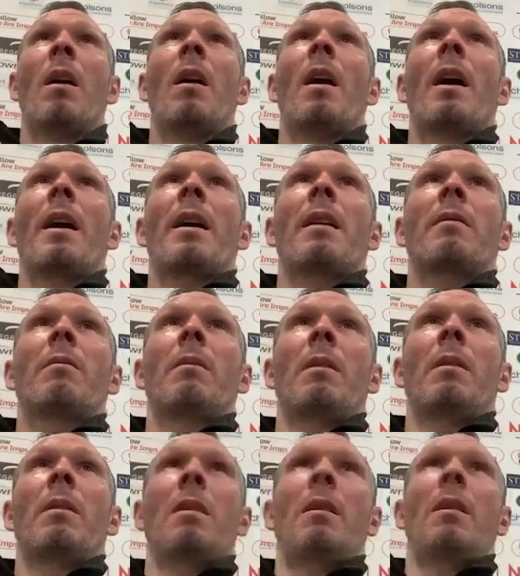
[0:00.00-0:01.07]

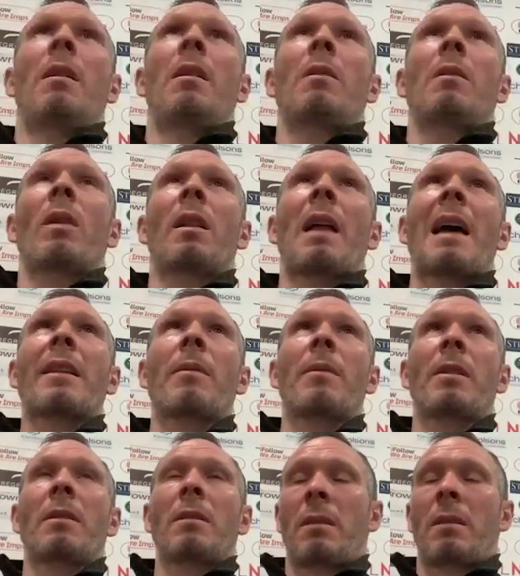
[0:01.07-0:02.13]
Well,
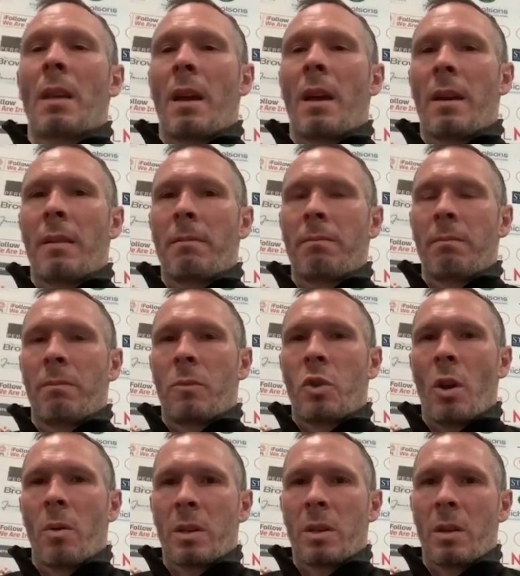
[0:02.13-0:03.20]
Adam and
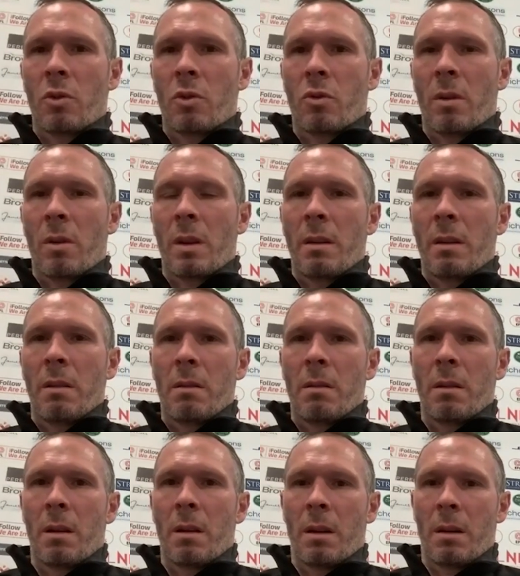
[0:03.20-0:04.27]
Joe are still struggling.
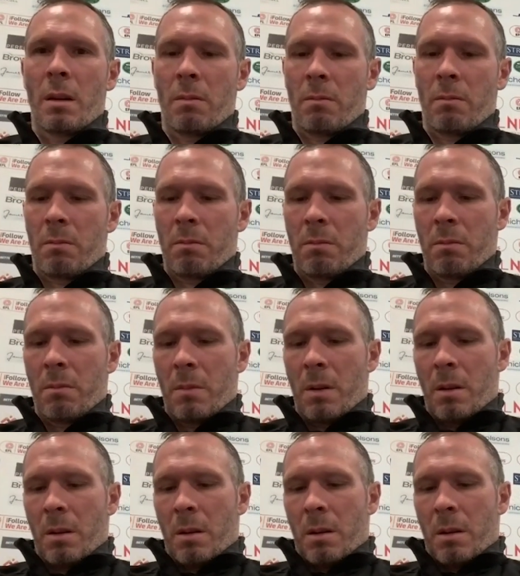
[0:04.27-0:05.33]

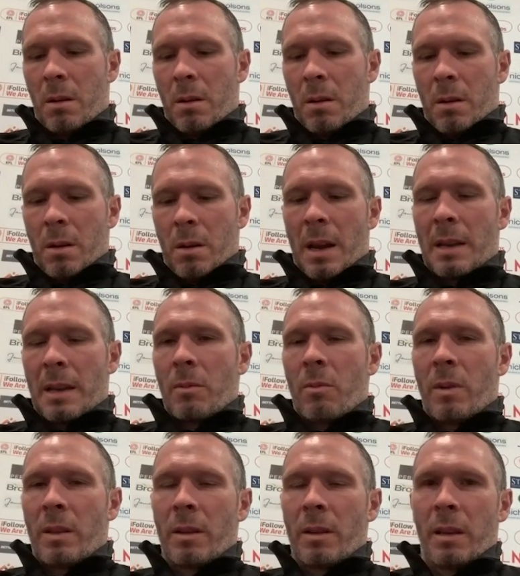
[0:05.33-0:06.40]
As in
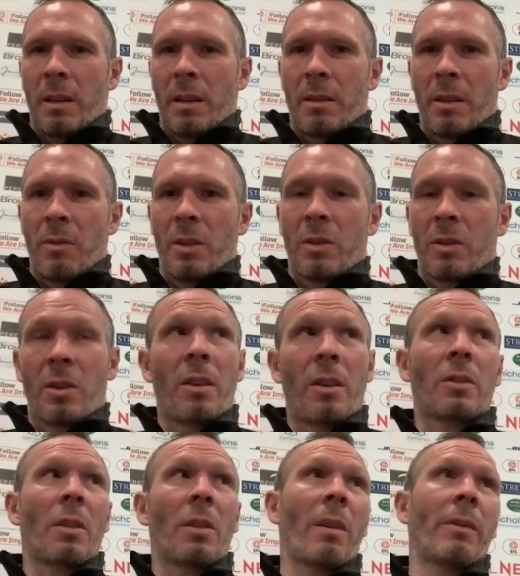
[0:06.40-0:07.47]
when they return,
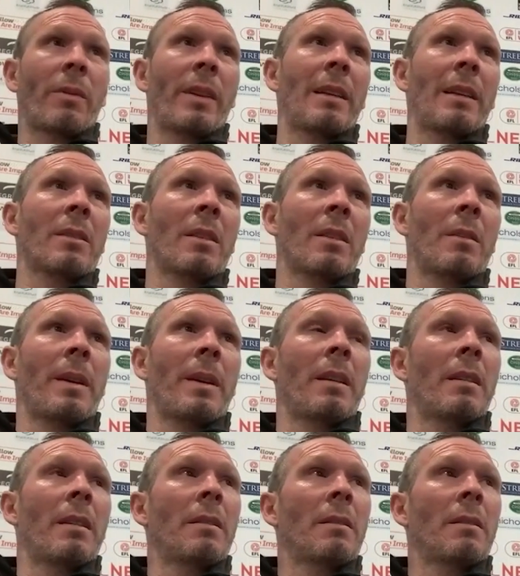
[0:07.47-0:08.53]
so whether that's going to be
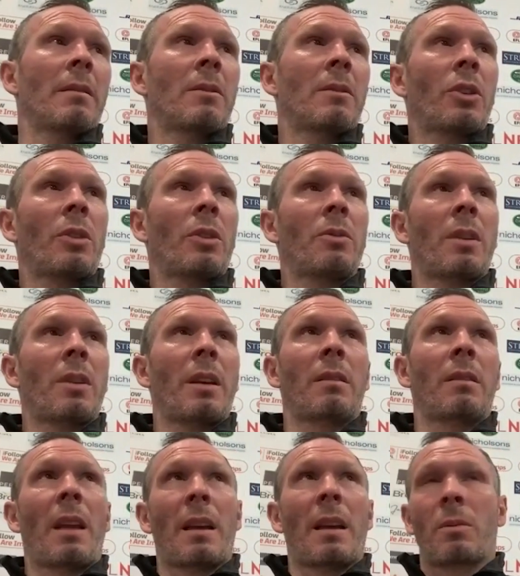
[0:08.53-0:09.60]
Tuesday
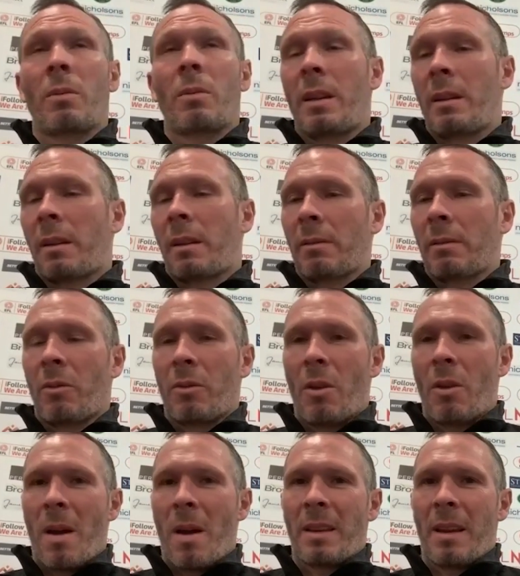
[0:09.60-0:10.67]
next week, got
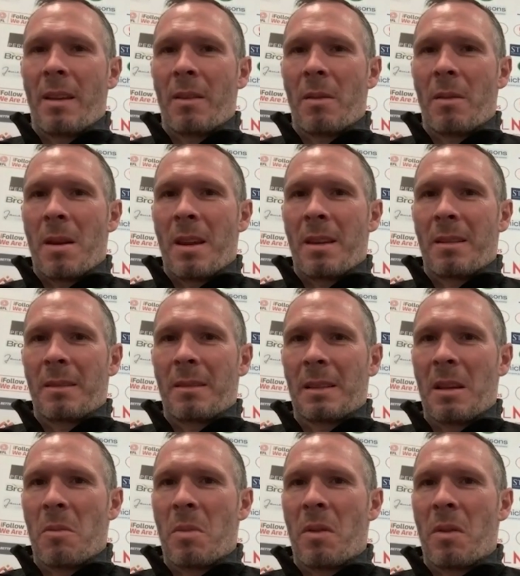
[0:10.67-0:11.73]
no idea at the minute. It's a
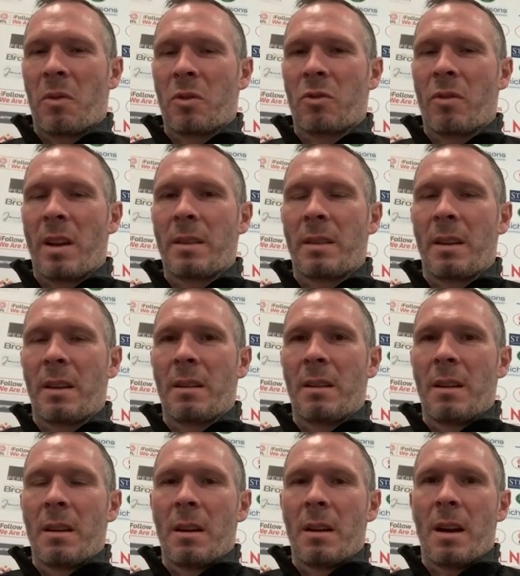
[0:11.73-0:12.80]
little bit frustrating.
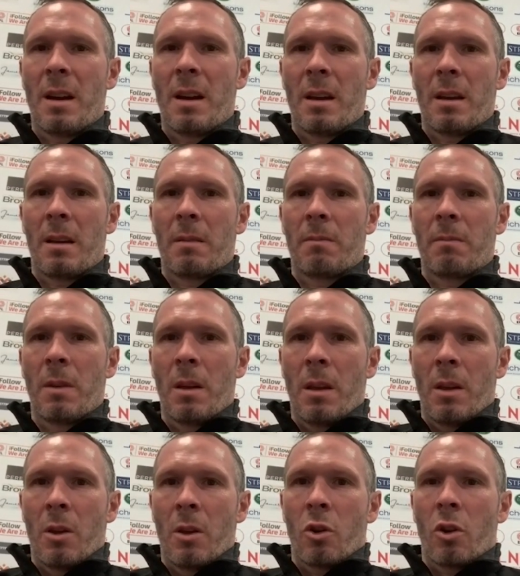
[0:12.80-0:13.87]

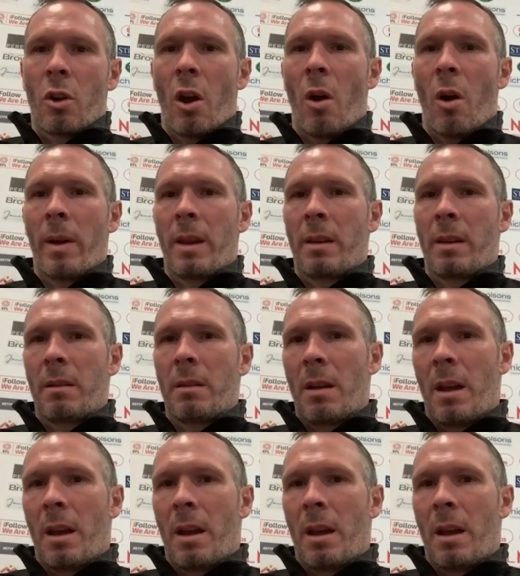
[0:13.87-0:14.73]
Cohen's